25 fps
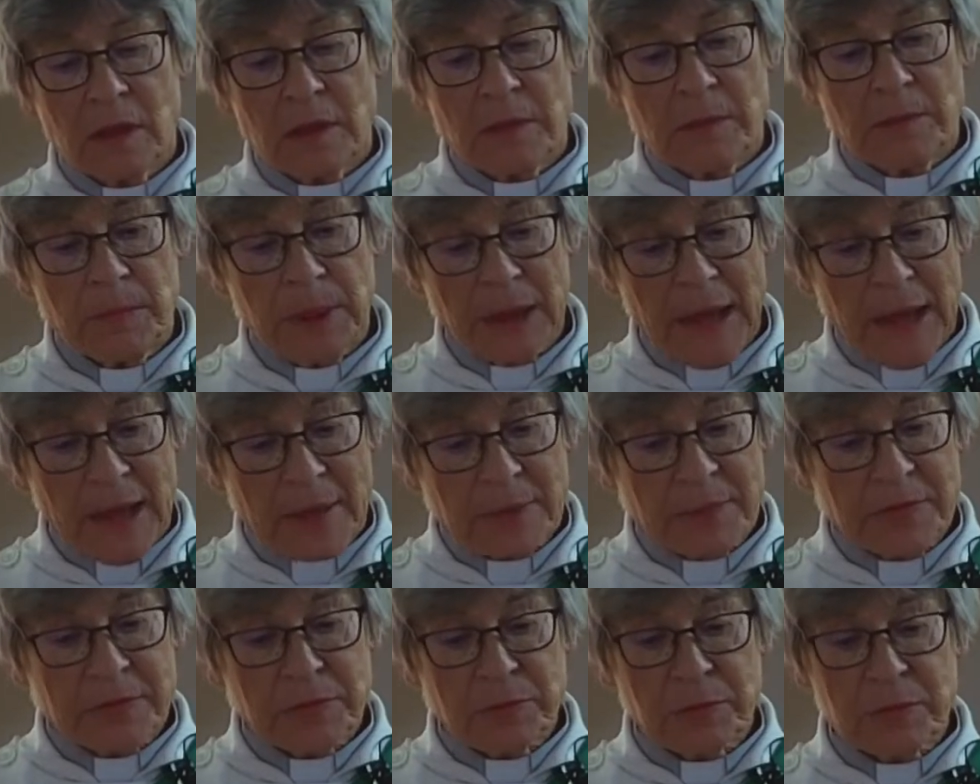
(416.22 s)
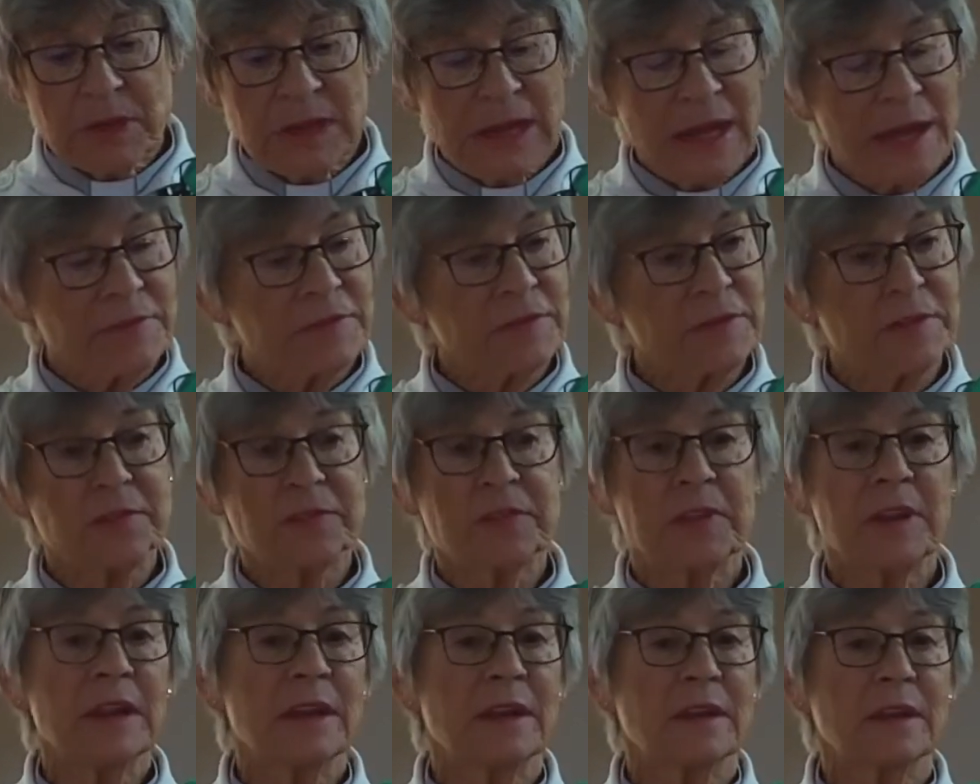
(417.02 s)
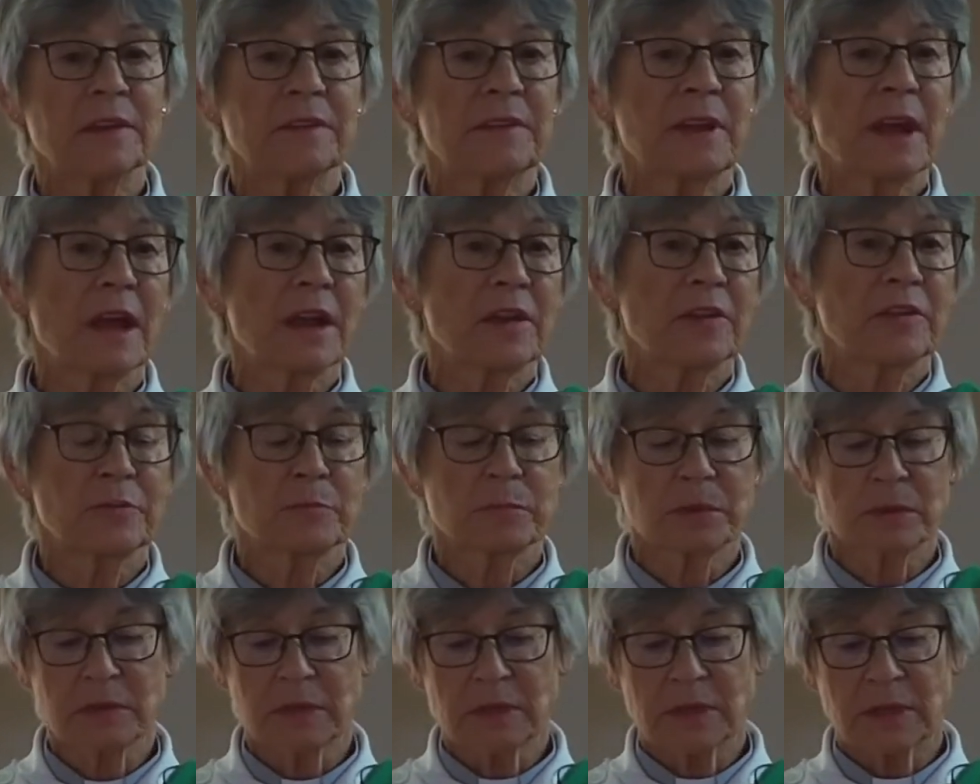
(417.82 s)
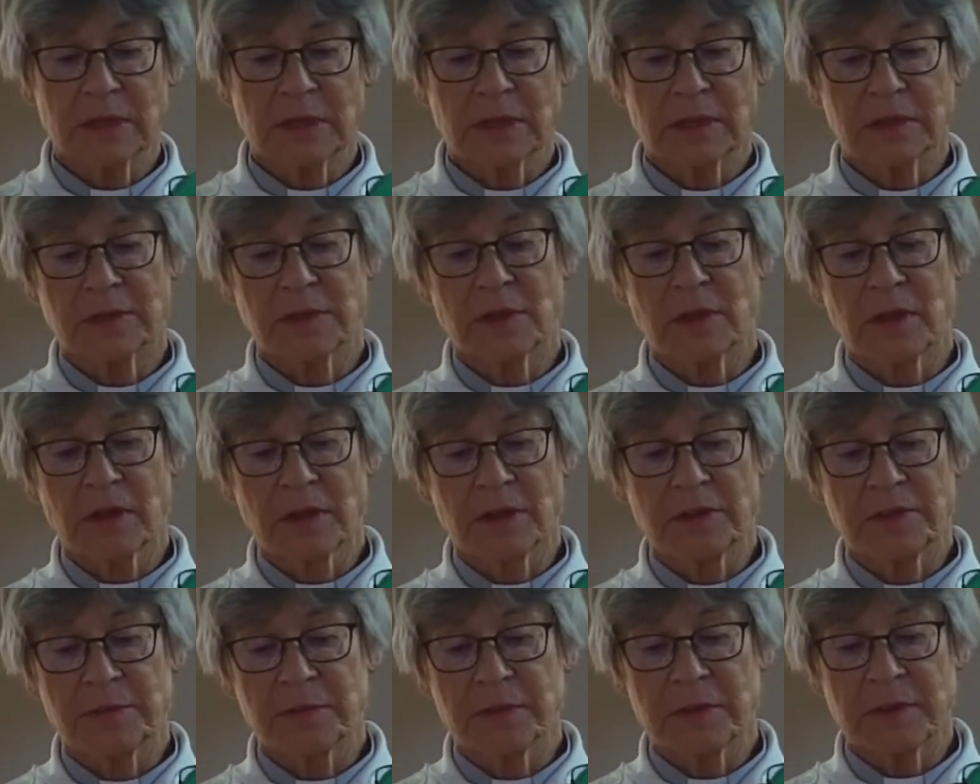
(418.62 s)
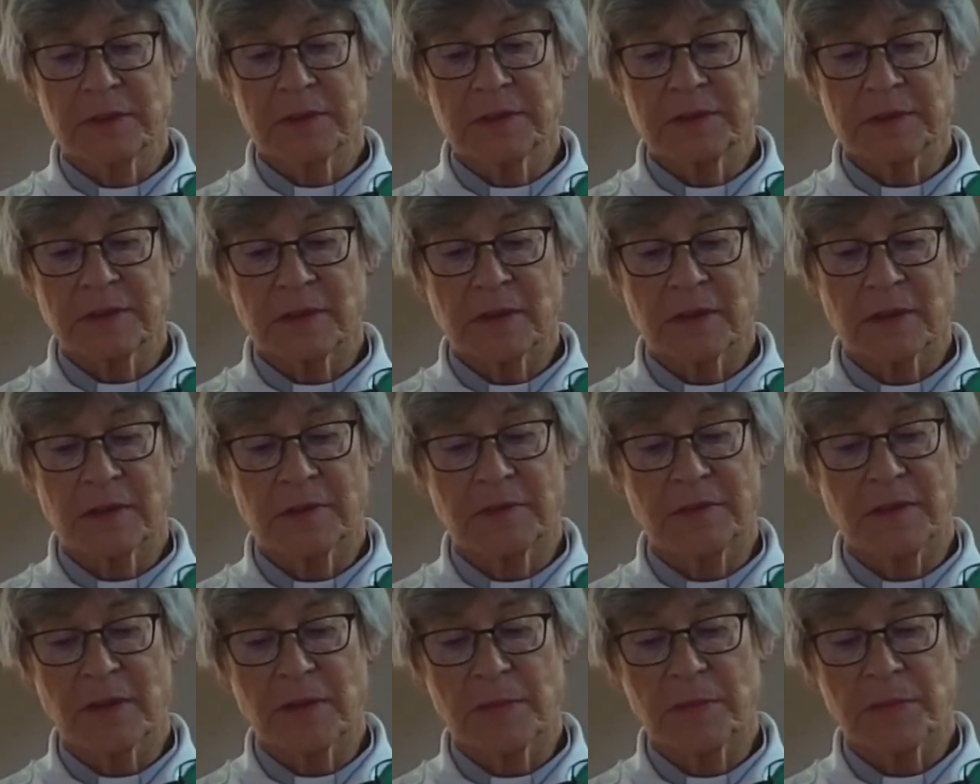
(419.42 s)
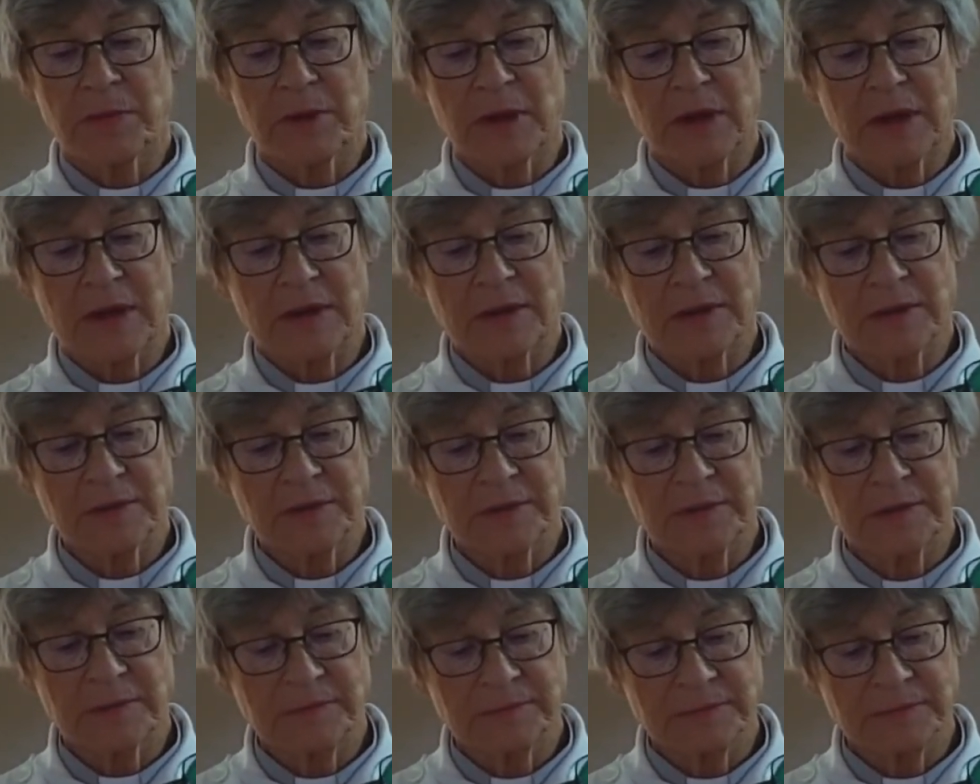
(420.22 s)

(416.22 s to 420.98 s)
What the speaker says: Perhaps we haven't seen a tangible acknowledgement of our prayers,